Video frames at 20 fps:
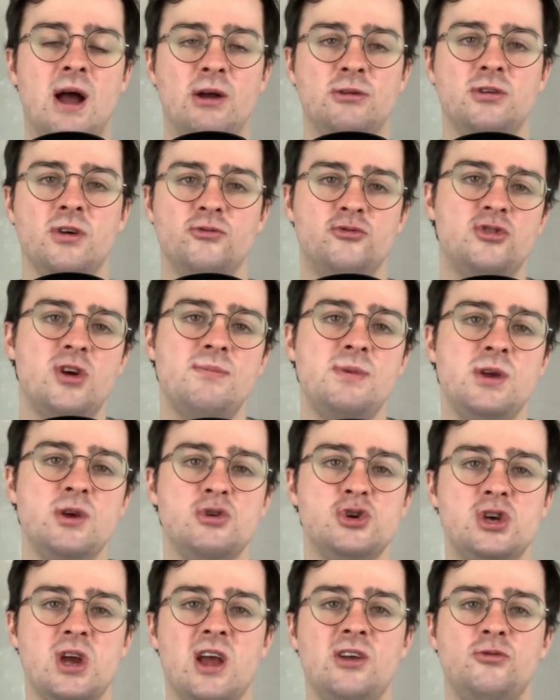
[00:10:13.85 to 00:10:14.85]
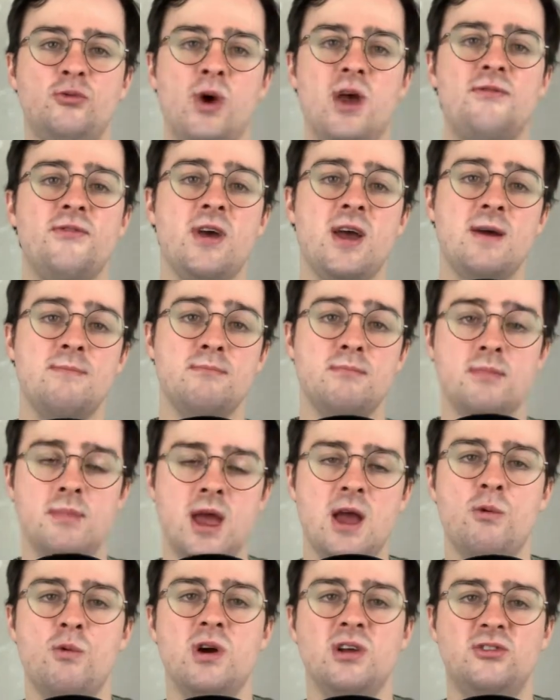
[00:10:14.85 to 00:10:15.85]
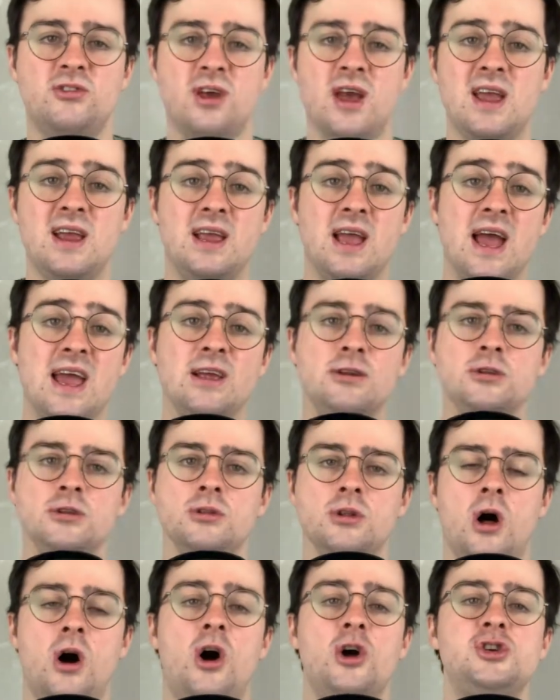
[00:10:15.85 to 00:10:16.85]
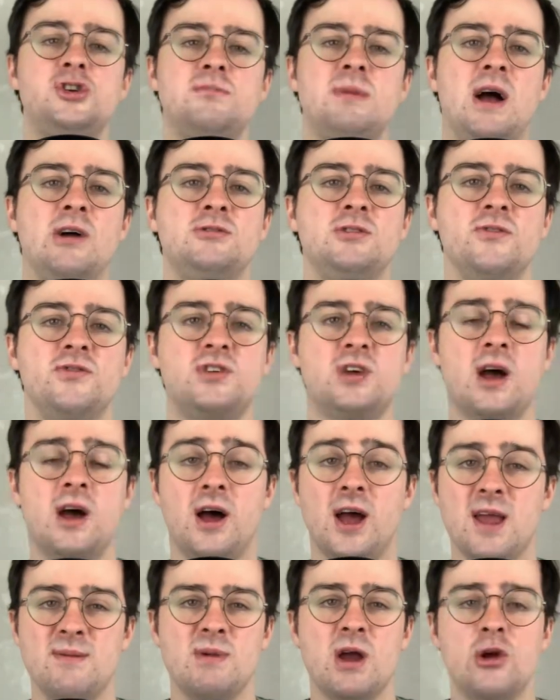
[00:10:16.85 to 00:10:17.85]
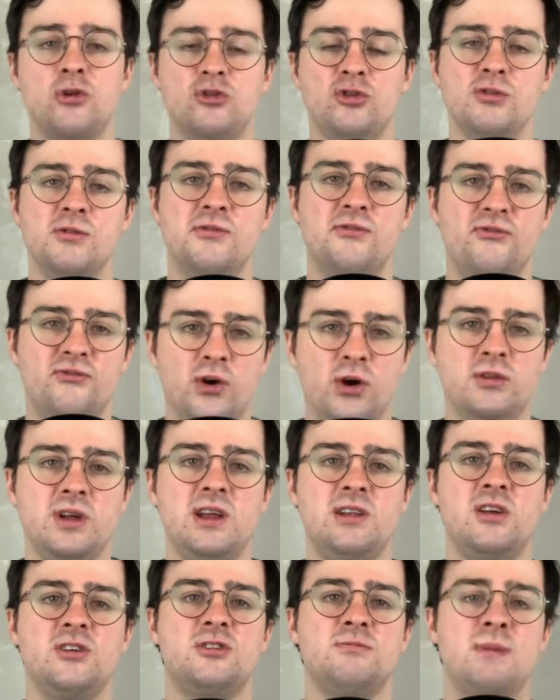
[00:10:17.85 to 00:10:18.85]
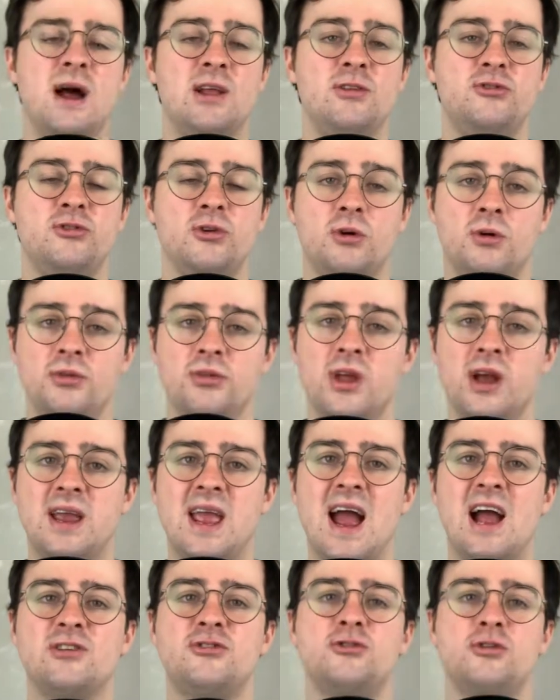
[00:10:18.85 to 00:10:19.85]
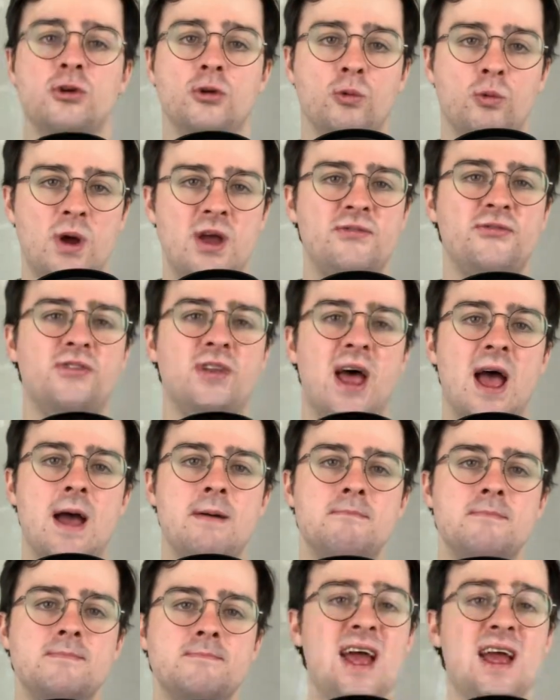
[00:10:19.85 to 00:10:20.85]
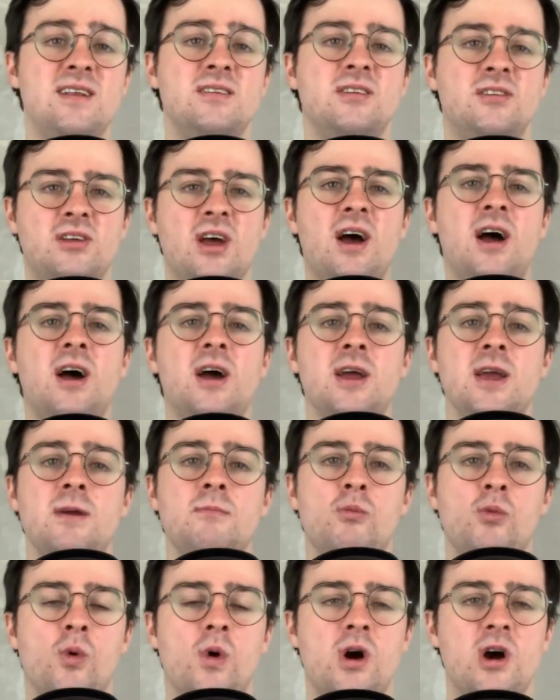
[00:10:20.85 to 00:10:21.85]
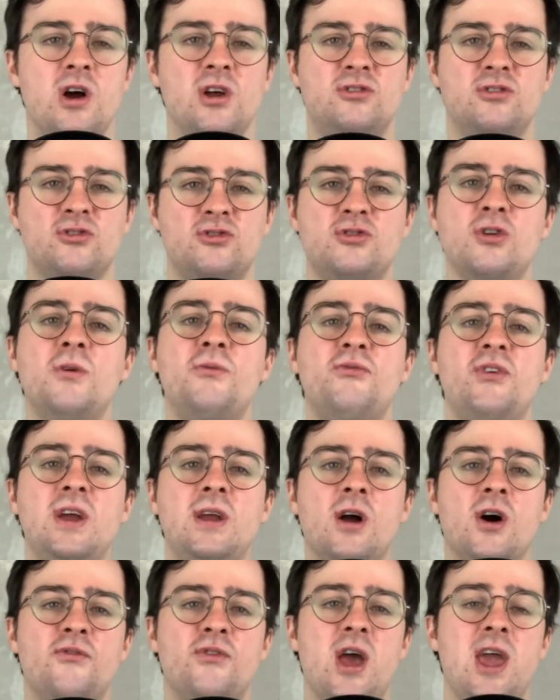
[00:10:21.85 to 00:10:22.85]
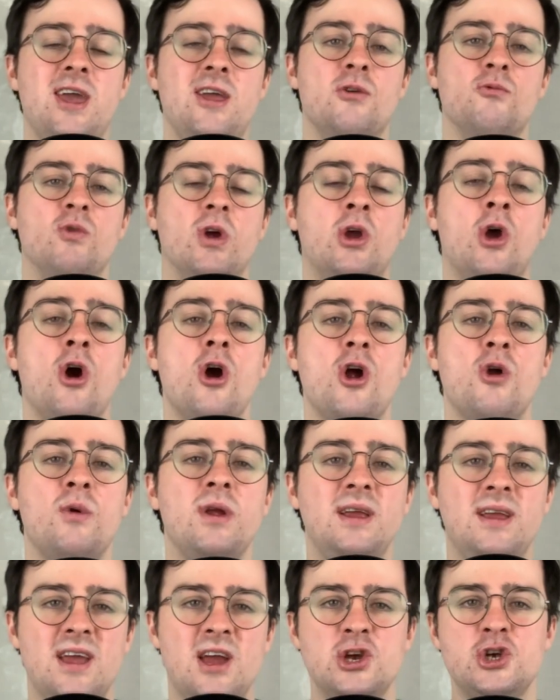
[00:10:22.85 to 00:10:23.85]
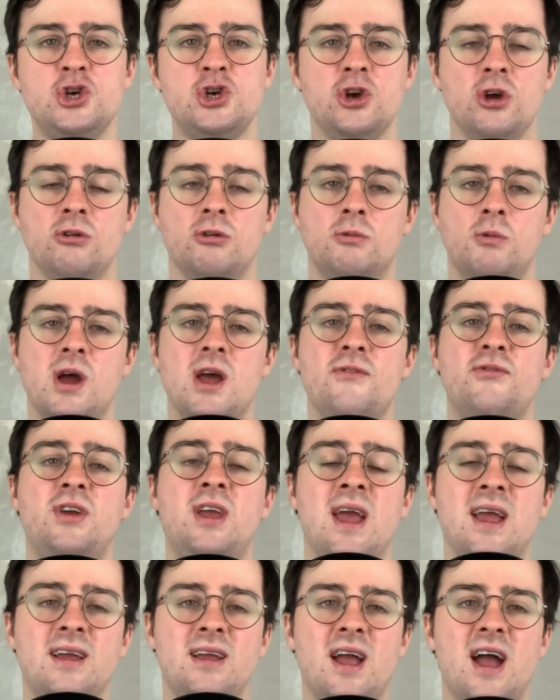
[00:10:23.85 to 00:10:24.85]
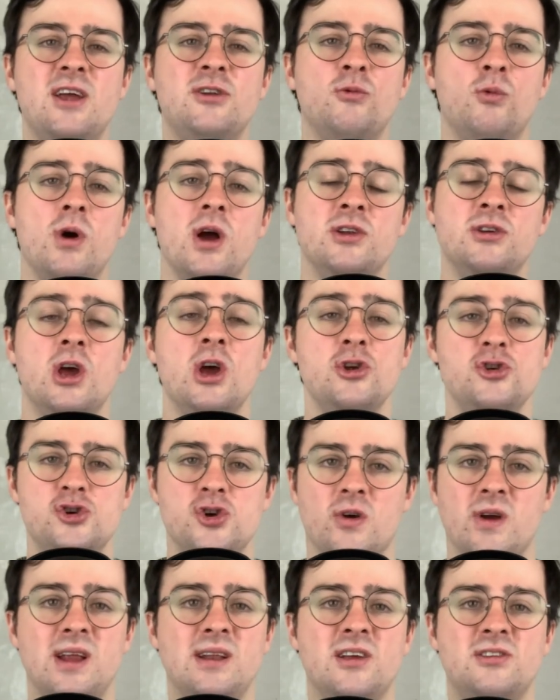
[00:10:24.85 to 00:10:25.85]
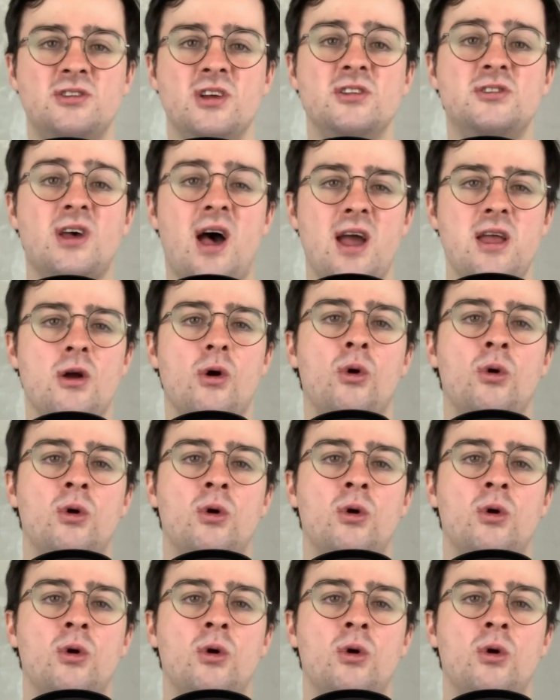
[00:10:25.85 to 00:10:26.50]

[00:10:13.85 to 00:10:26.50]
amount of trebuchets with him, it would take a large amount of time to fully dismantle the castle with them. And time was something of a recurring issue with King Edward during this entire